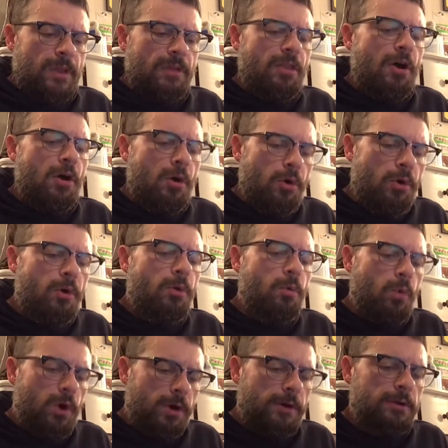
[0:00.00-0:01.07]
The whole
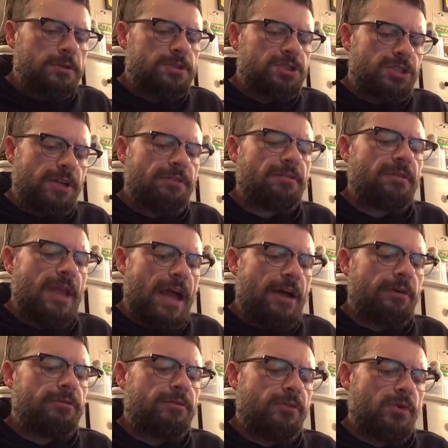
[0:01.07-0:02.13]
world shuts
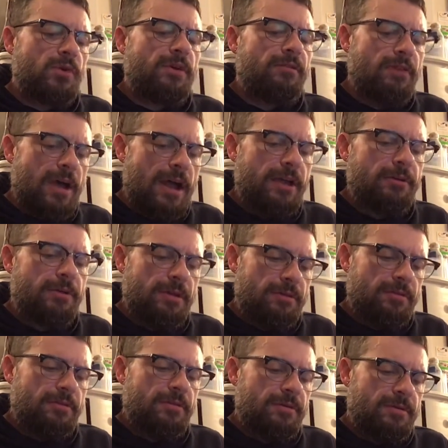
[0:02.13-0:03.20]
down for a
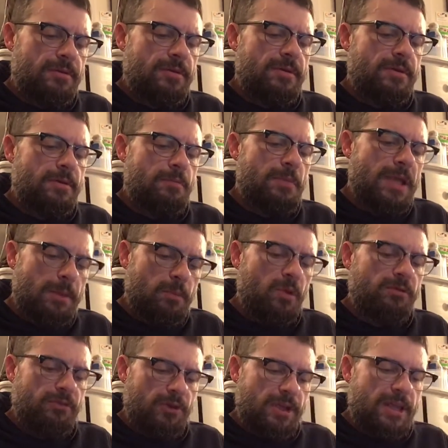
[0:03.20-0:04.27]
virus. People
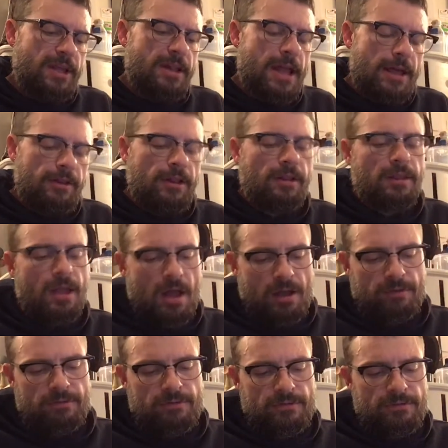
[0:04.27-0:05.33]
forget how to
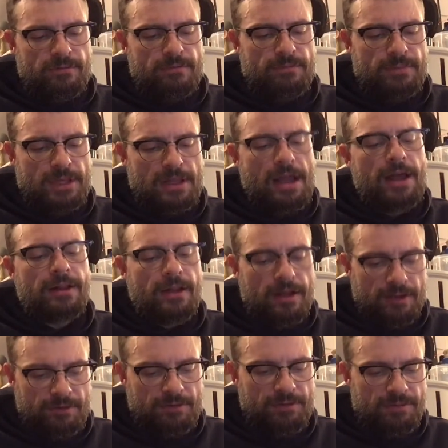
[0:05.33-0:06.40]
love, but not
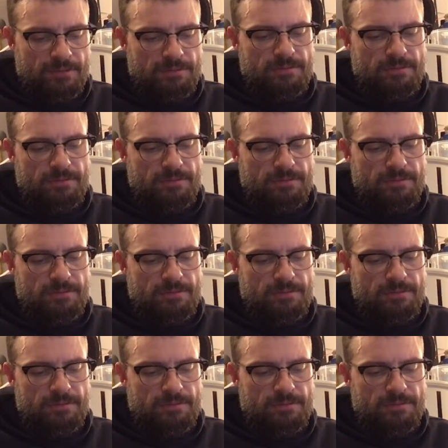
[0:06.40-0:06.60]
us.